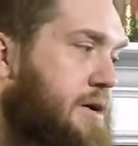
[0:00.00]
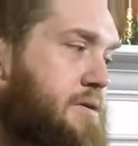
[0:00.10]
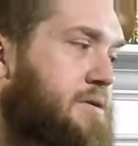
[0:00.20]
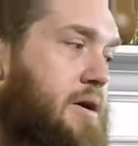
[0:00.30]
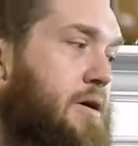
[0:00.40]

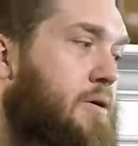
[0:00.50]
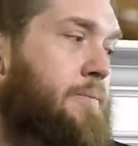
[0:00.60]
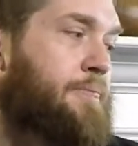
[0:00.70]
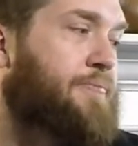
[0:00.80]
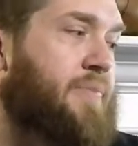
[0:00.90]
So,
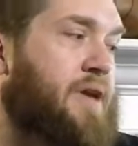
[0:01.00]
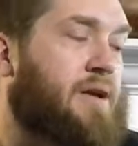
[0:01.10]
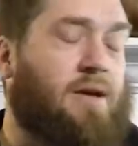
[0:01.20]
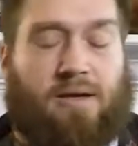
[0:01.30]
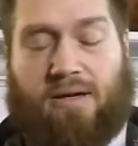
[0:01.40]

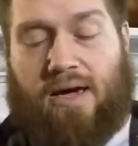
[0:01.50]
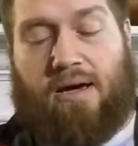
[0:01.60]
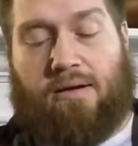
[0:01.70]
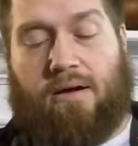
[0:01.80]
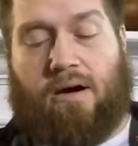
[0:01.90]

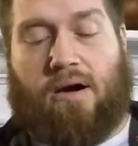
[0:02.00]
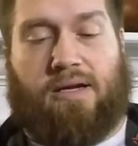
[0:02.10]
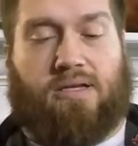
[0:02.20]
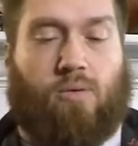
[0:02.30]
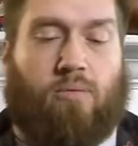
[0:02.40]
yeah.
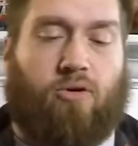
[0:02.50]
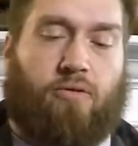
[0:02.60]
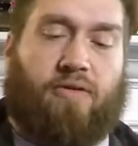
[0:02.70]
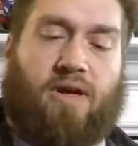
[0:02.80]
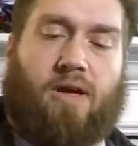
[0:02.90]
Alright, so we'll
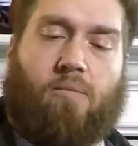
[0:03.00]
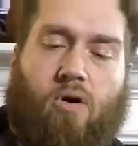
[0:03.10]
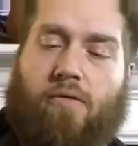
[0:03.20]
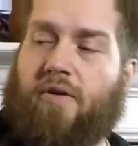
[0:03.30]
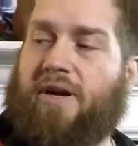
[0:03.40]
move him
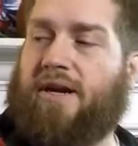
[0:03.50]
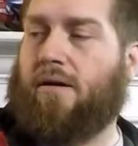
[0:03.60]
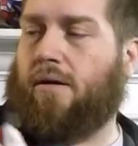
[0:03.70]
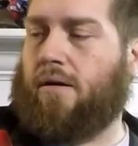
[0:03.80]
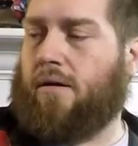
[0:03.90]
over
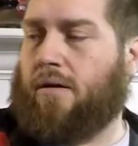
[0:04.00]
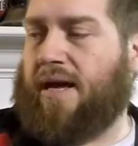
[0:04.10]
here.